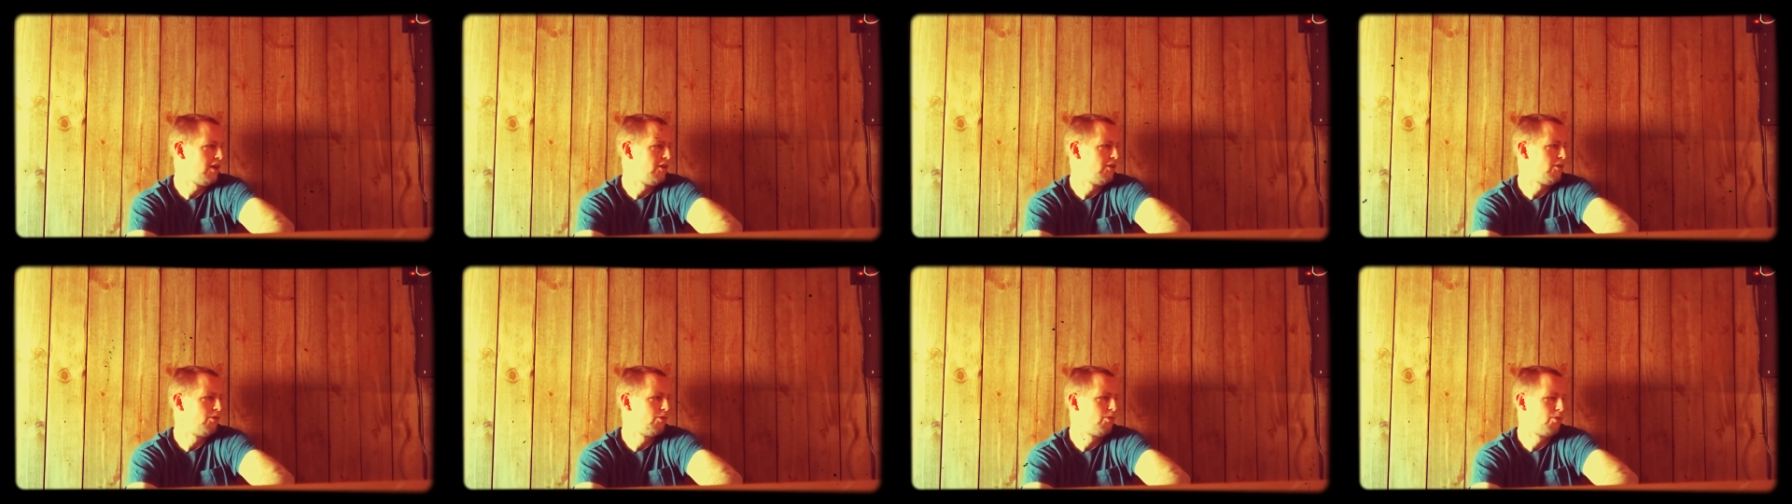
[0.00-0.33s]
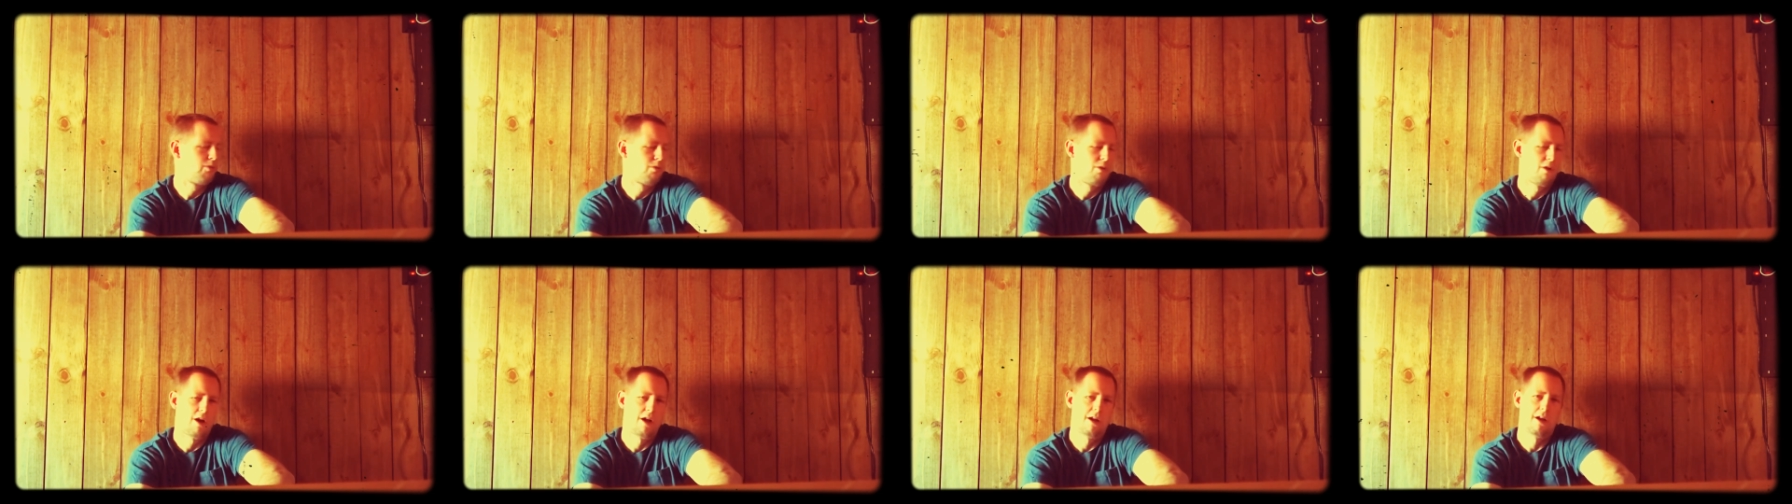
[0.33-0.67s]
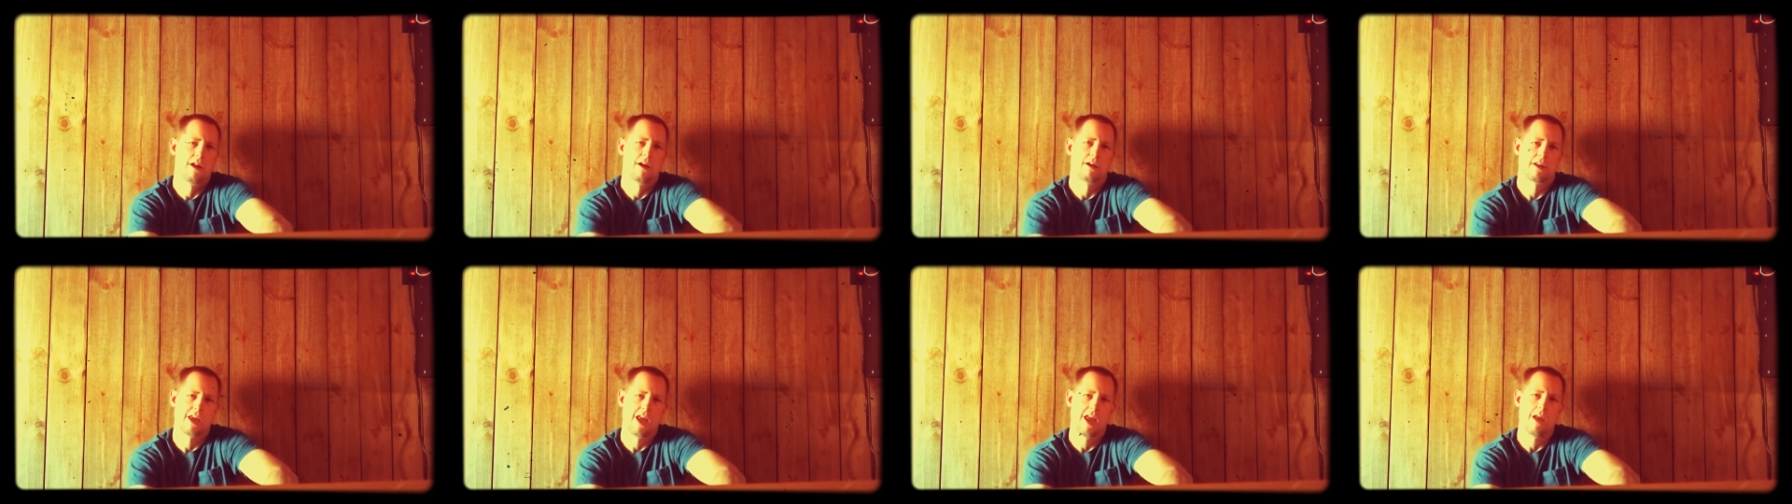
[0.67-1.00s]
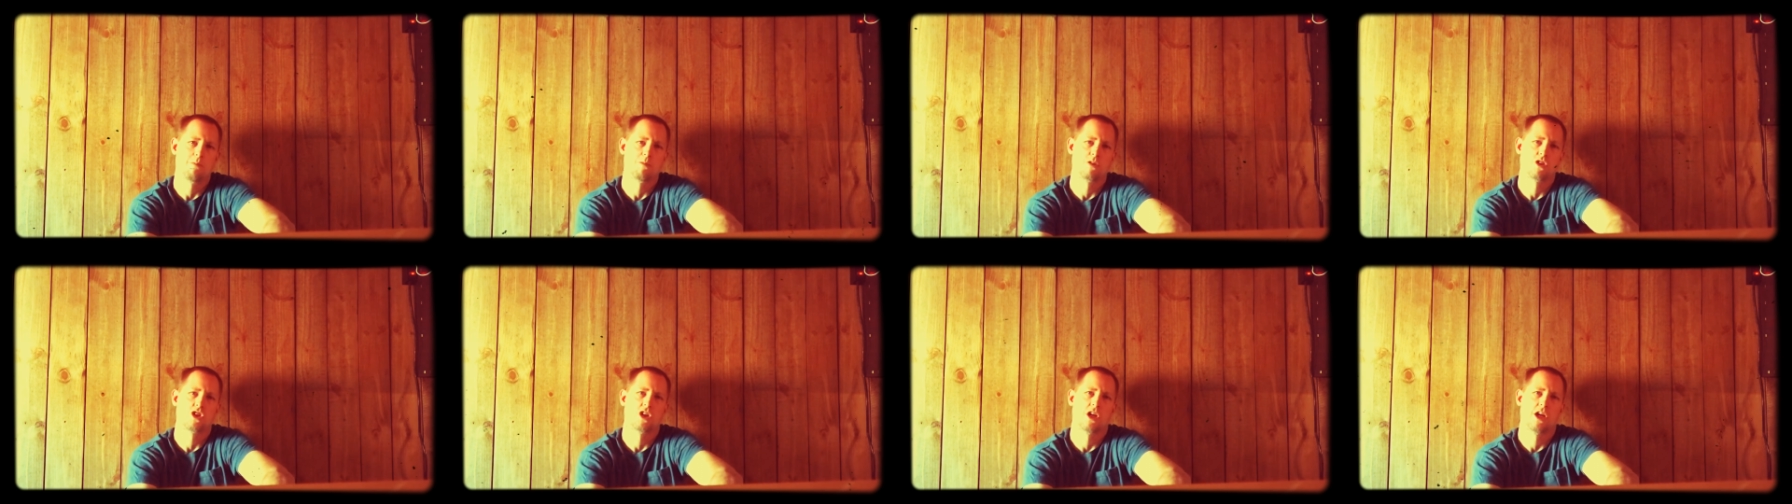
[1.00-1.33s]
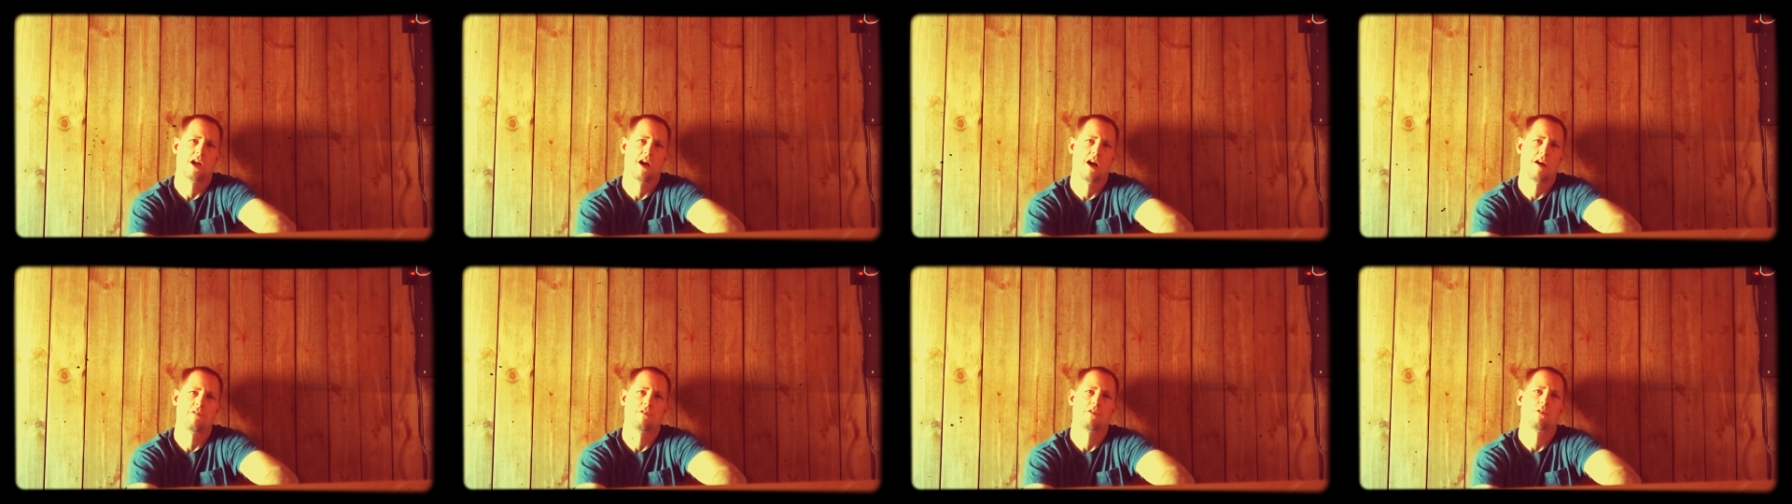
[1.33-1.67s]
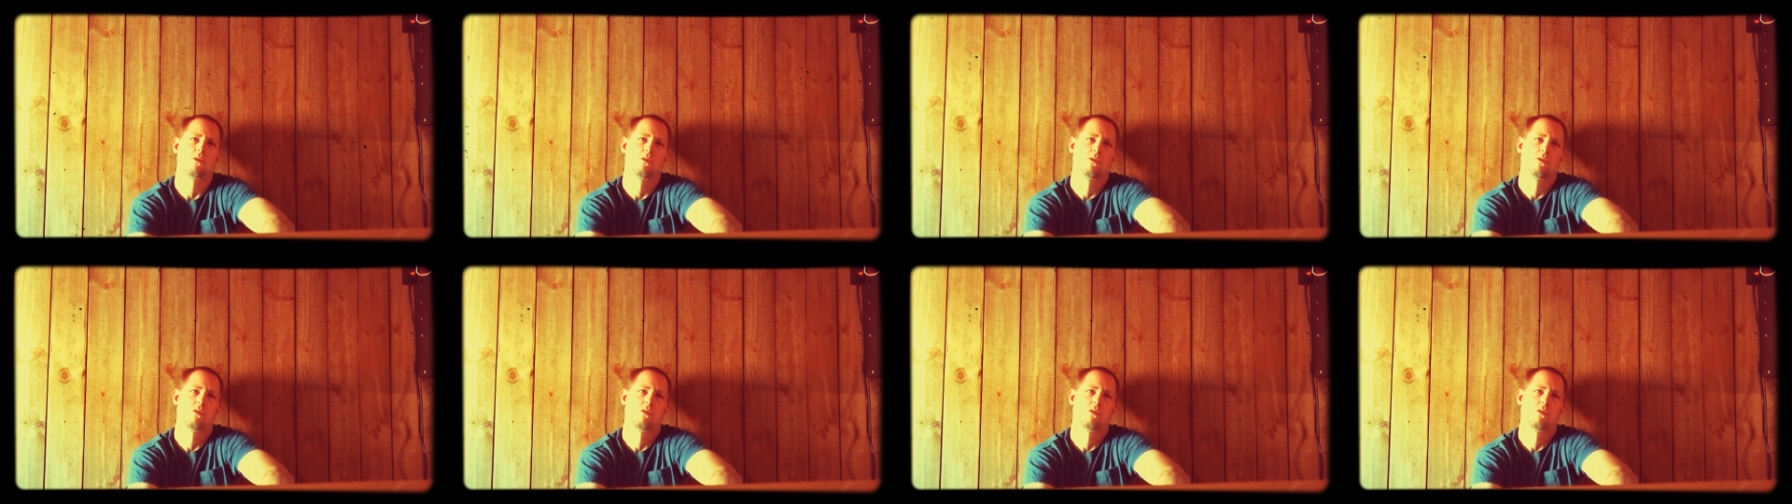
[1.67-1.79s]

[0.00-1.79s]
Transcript: to run a key machine off